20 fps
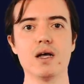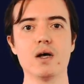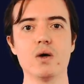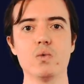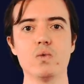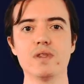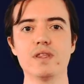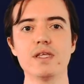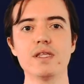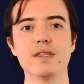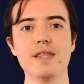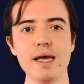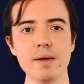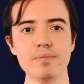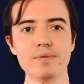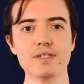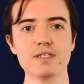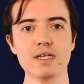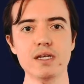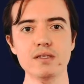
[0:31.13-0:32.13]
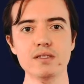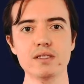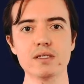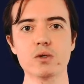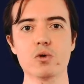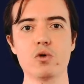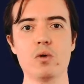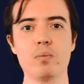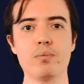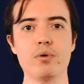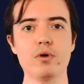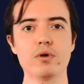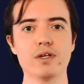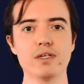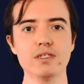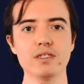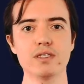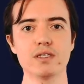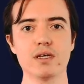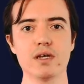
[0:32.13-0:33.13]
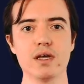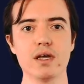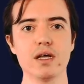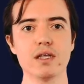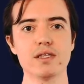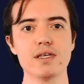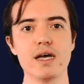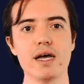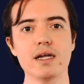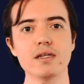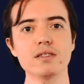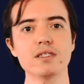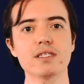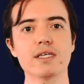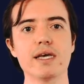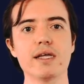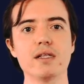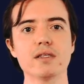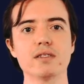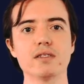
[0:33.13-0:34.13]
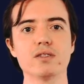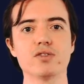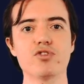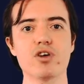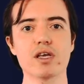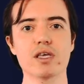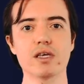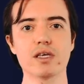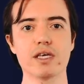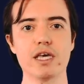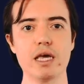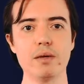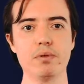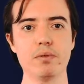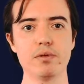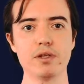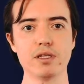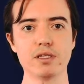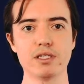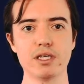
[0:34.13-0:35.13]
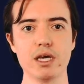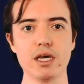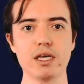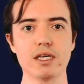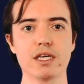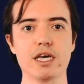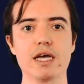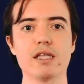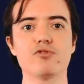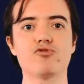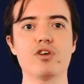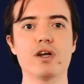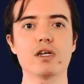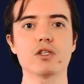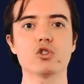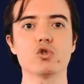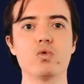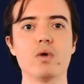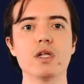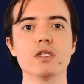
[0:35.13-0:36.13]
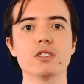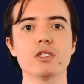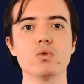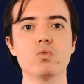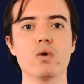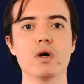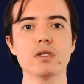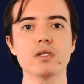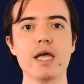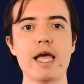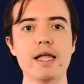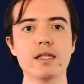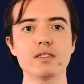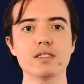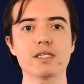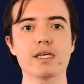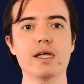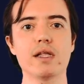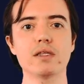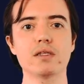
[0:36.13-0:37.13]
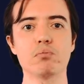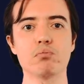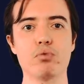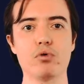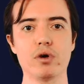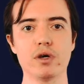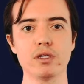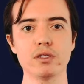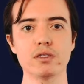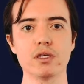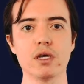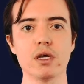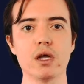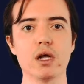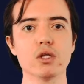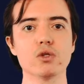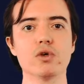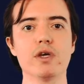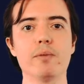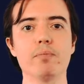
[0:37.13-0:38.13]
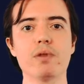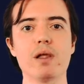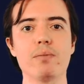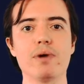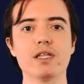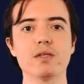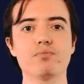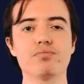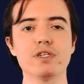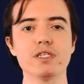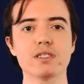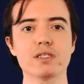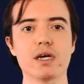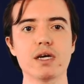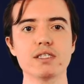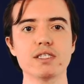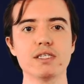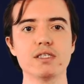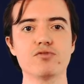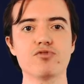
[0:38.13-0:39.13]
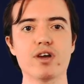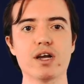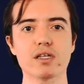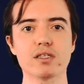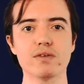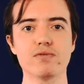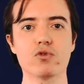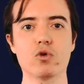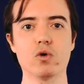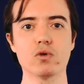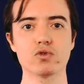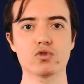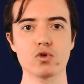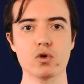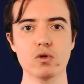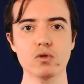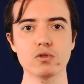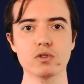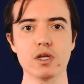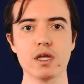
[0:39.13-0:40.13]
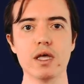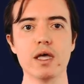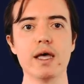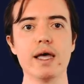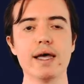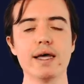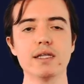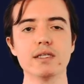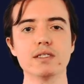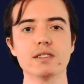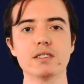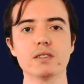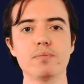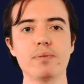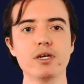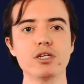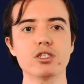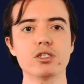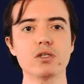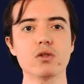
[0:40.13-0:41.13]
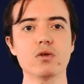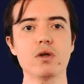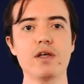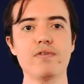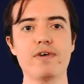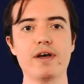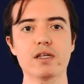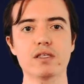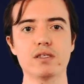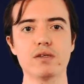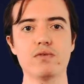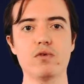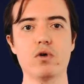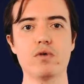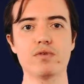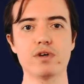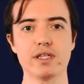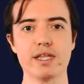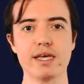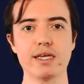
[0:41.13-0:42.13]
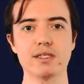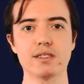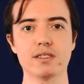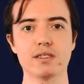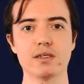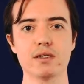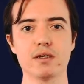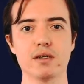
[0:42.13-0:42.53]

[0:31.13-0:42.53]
With the depth sensing components, the hand skeleton tracking capability can track 21 hand skeleton points to implement precise interactive controls and special effective overlays.